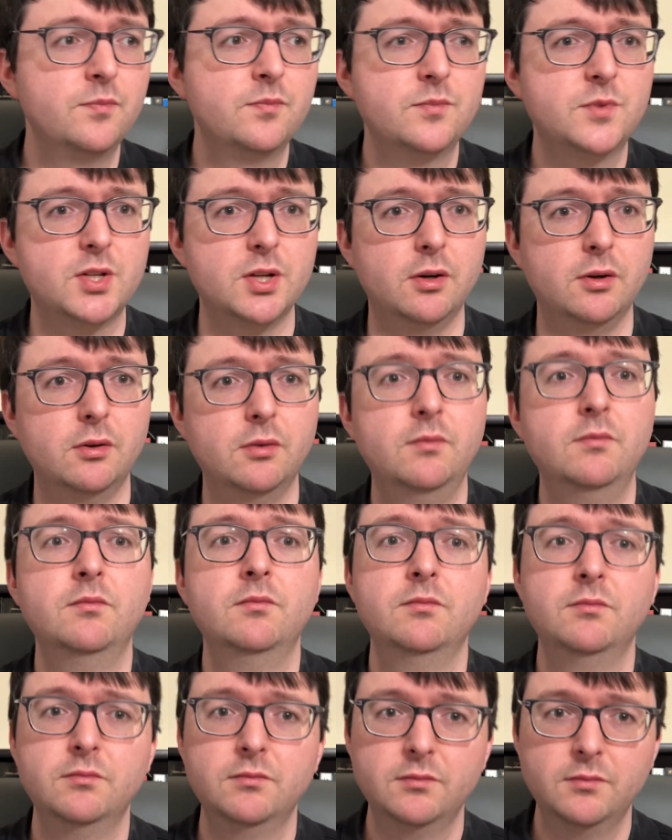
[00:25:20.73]
So
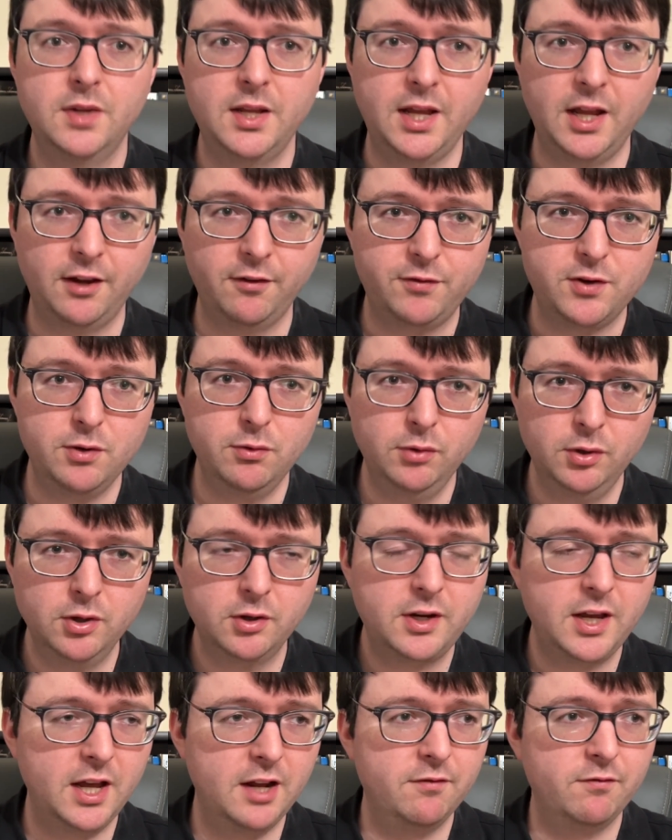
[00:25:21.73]
if you
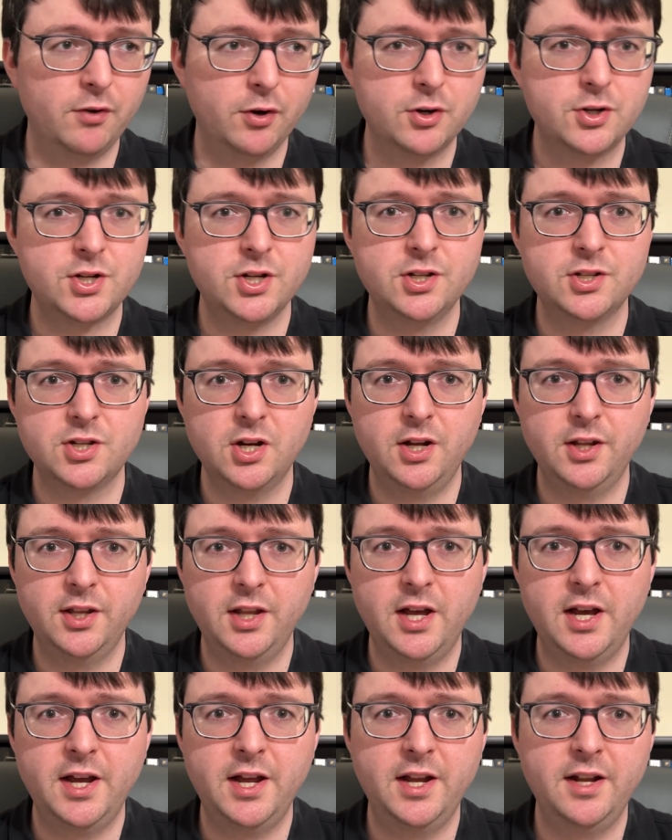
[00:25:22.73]
look at versions
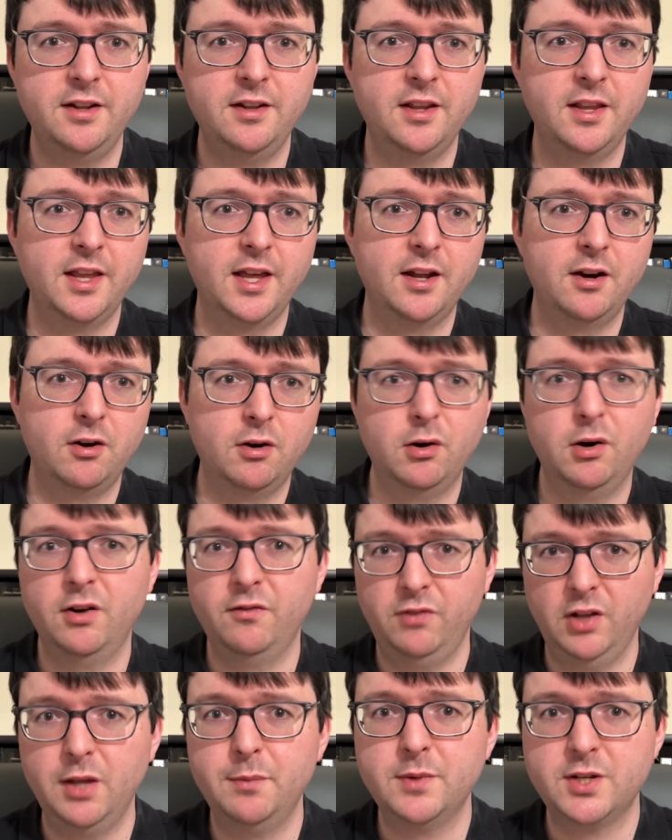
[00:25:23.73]
online that are
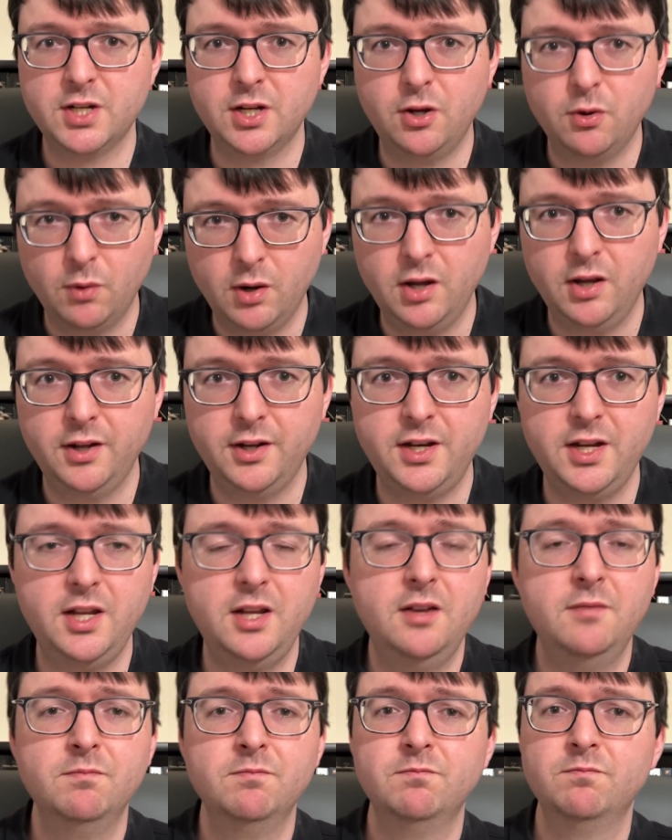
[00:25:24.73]
of limited quality,